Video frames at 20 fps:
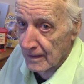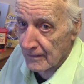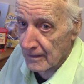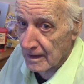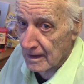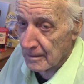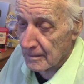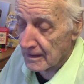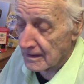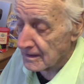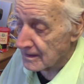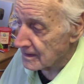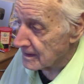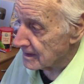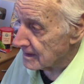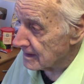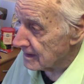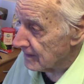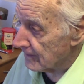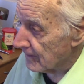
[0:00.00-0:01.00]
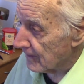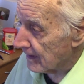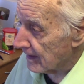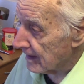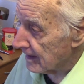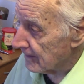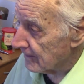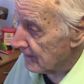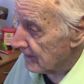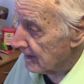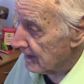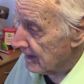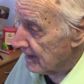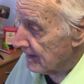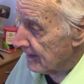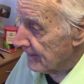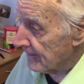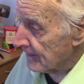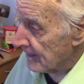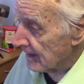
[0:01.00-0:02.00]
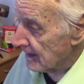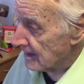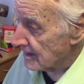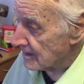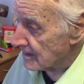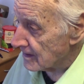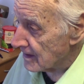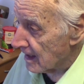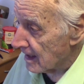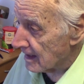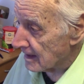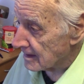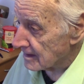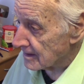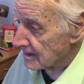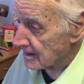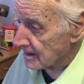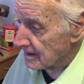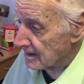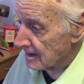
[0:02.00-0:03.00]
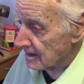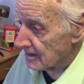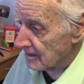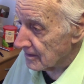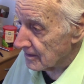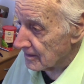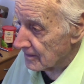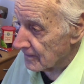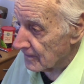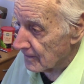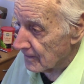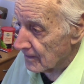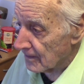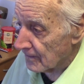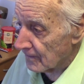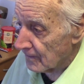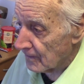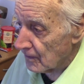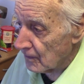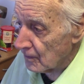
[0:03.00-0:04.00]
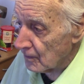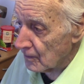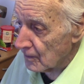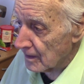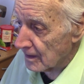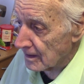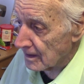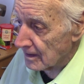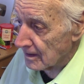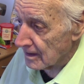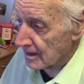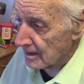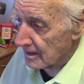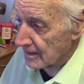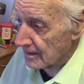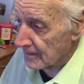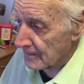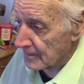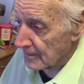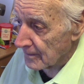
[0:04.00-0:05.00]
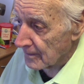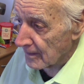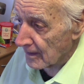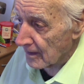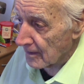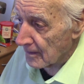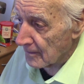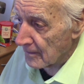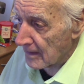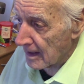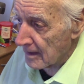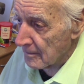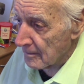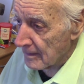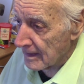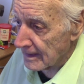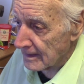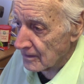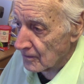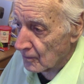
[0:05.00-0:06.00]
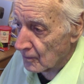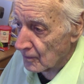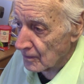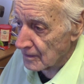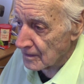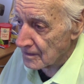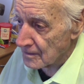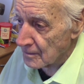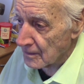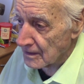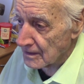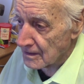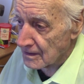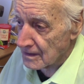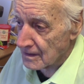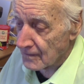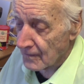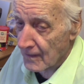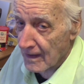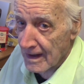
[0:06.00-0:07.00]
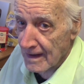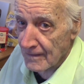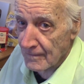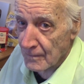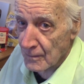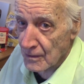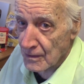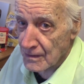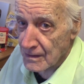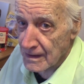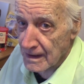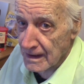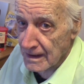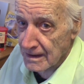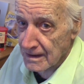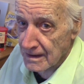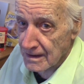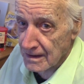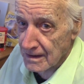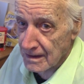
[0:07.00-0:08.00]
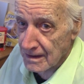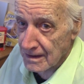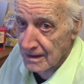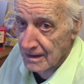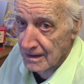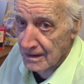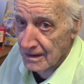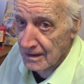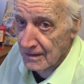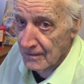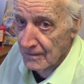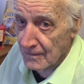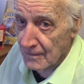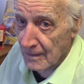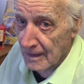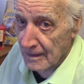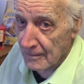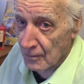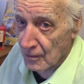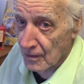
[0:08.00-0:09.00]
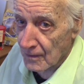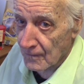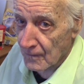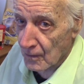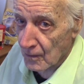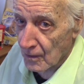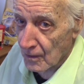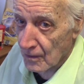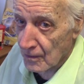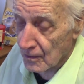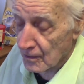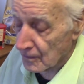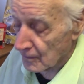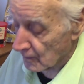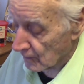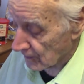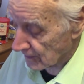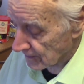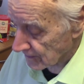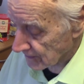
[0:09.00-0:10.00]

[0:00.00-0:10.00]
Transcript: I've got about 65 stocks, and there are a few that uh, I might own as much as 5% of my portfolio in one